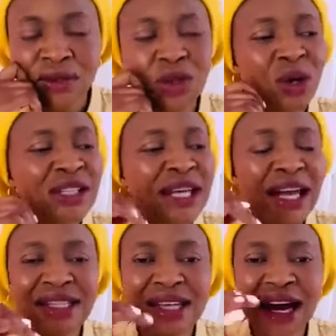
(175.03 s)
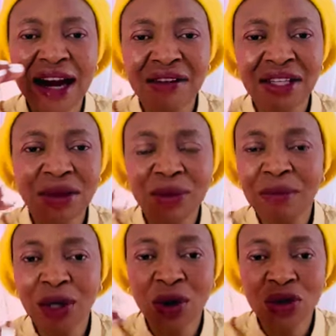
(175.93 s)
Don't get carried away
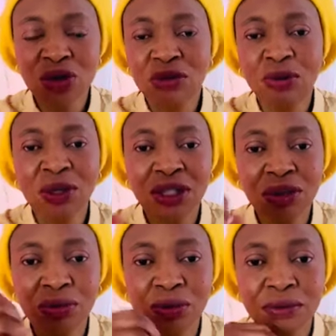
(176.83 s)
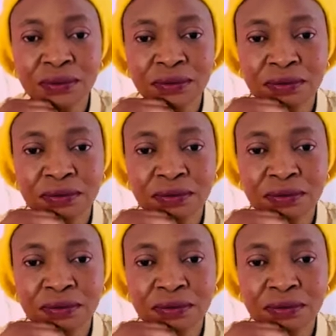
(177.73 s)
because of what they do.